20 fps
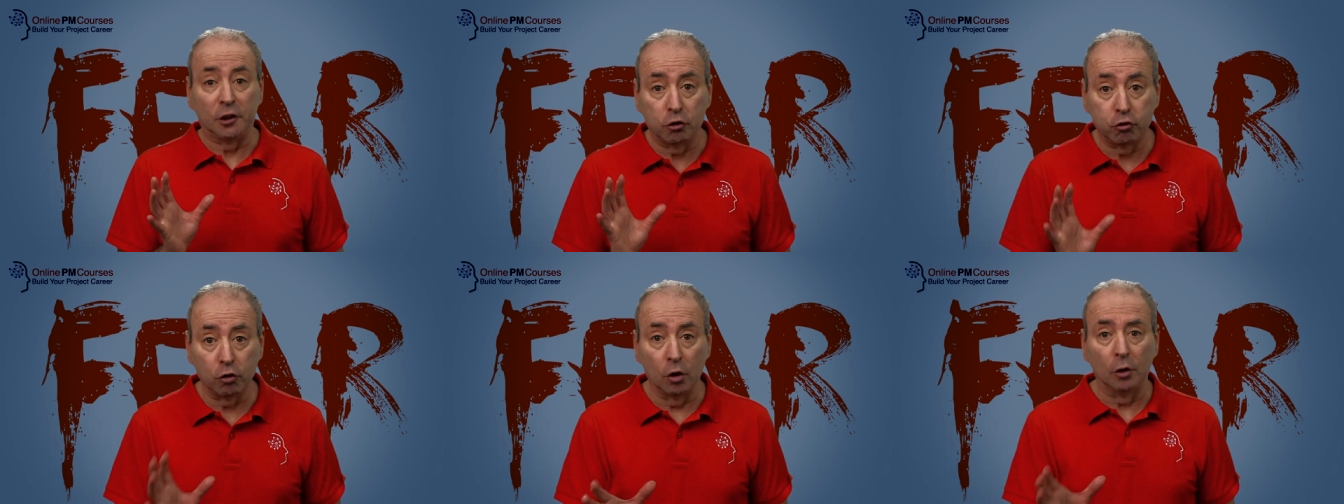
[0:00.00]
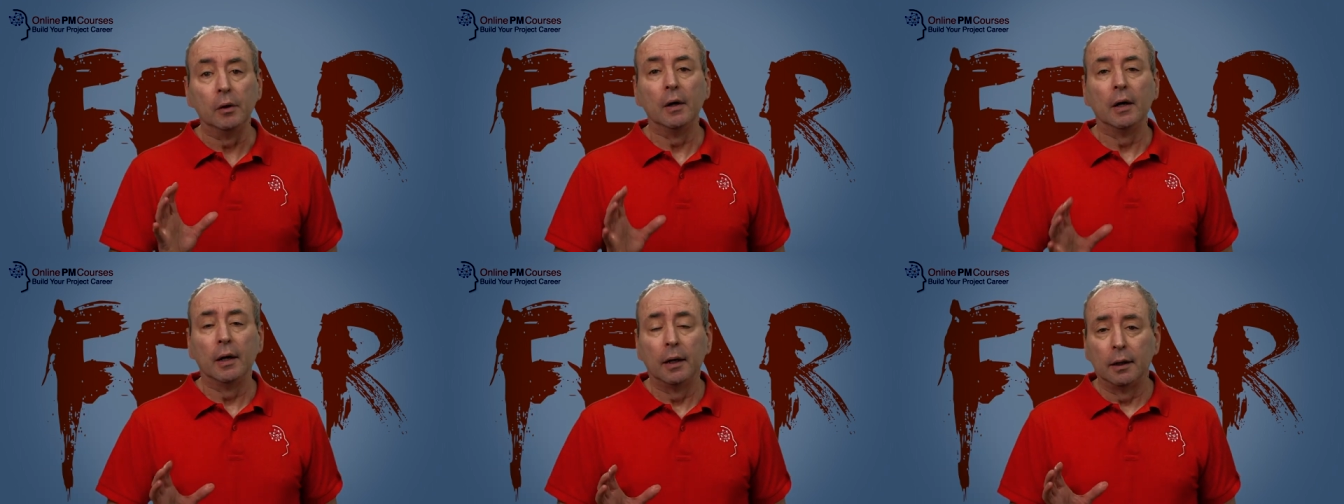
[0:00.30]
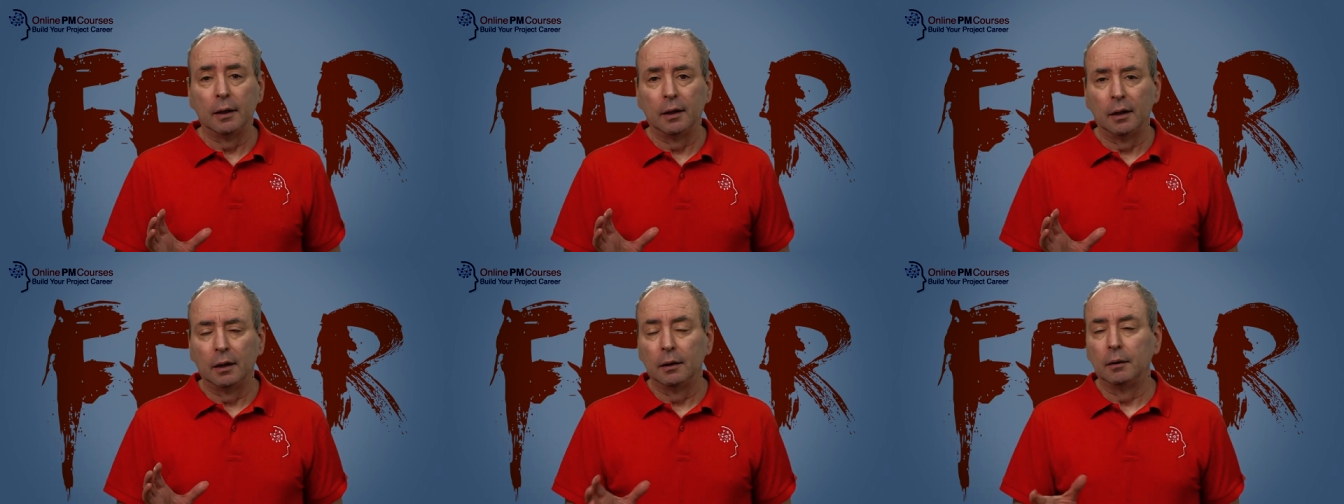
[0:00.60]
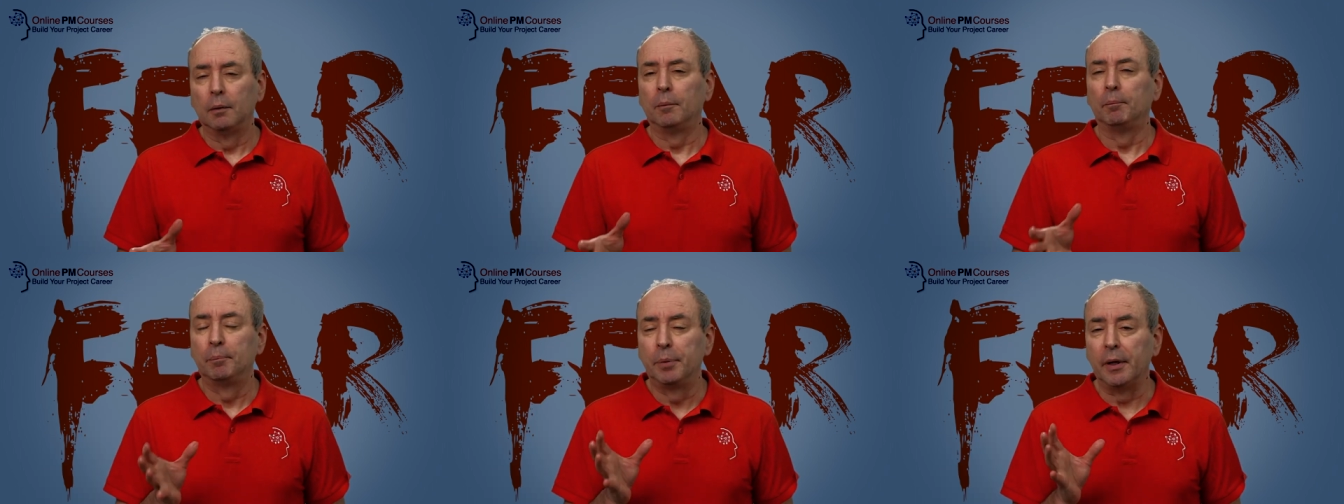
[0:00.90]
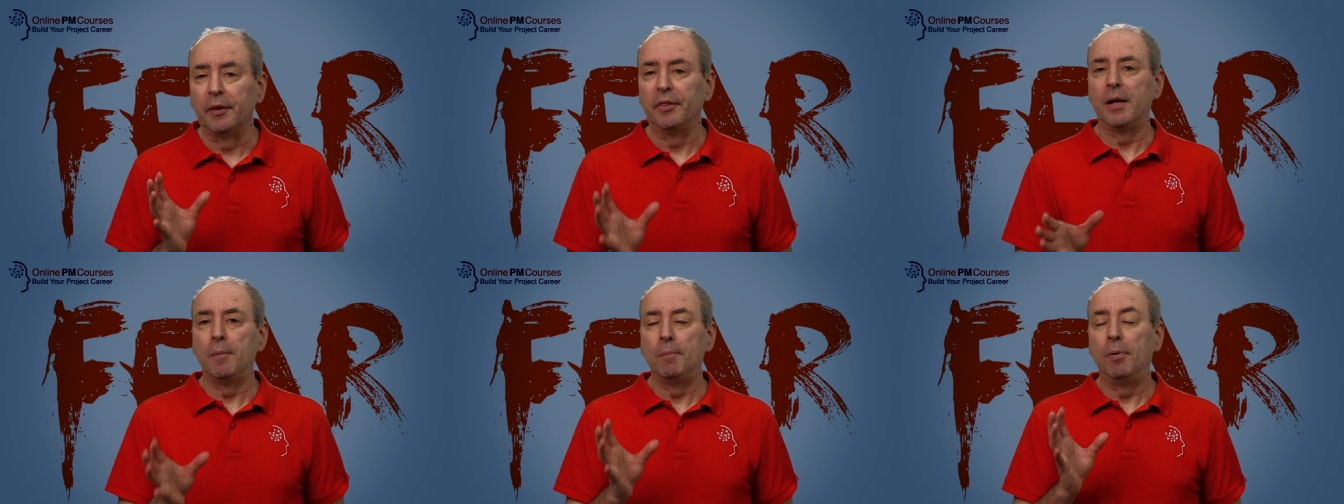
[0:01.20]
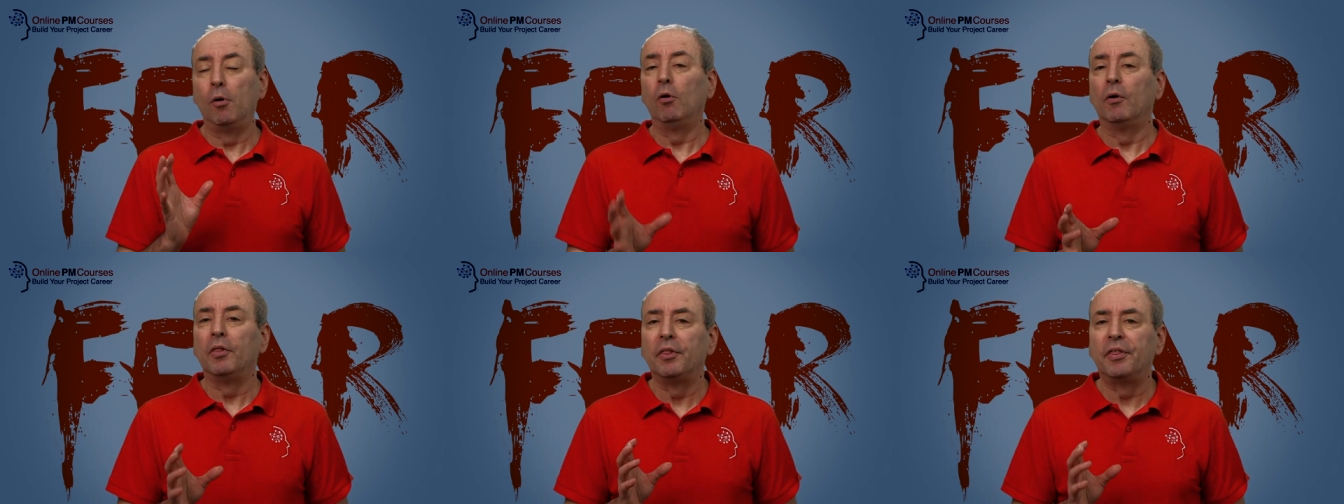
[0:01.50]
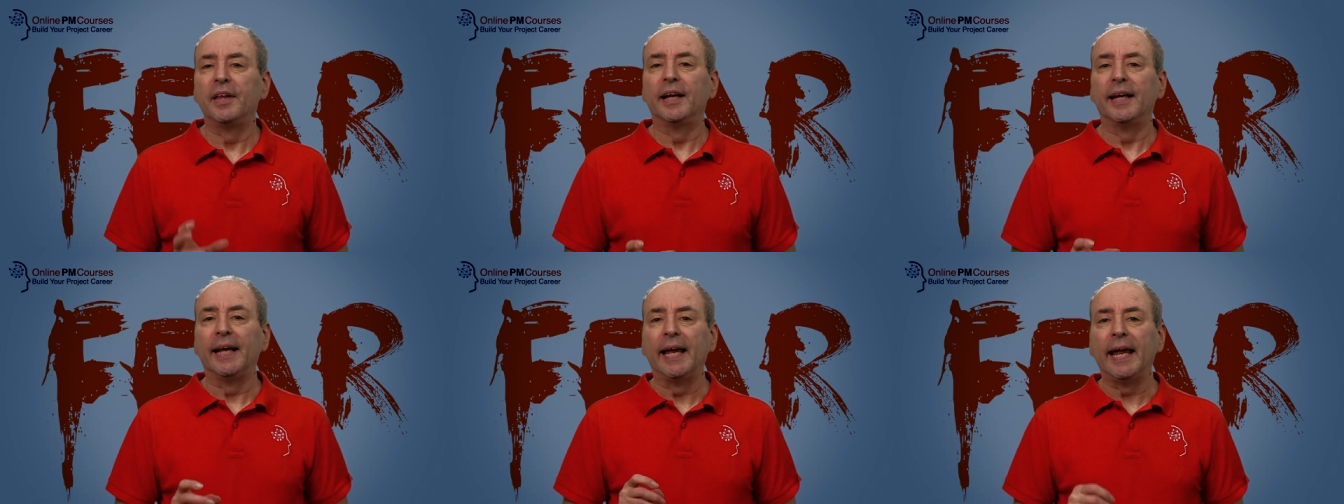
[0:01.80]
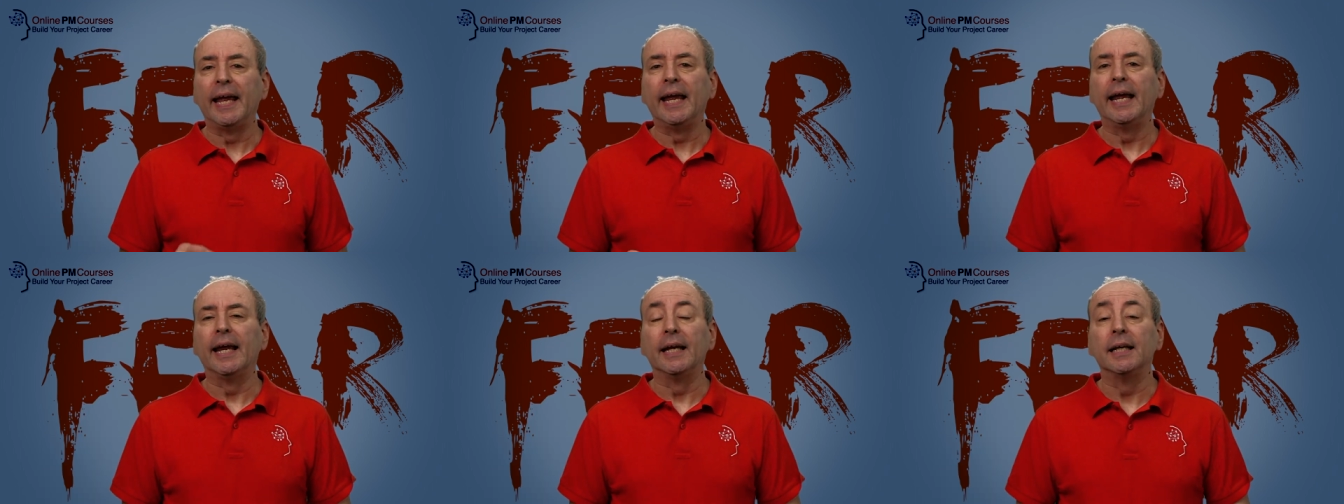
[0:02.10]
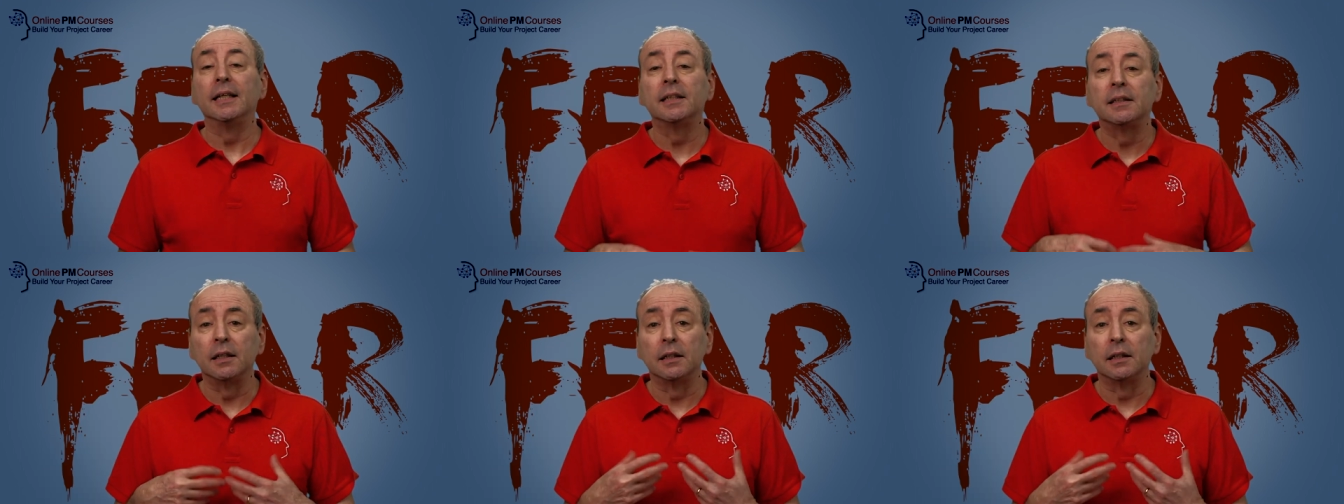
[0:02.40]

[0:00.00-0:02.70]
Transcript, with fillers: true, but the important thing here is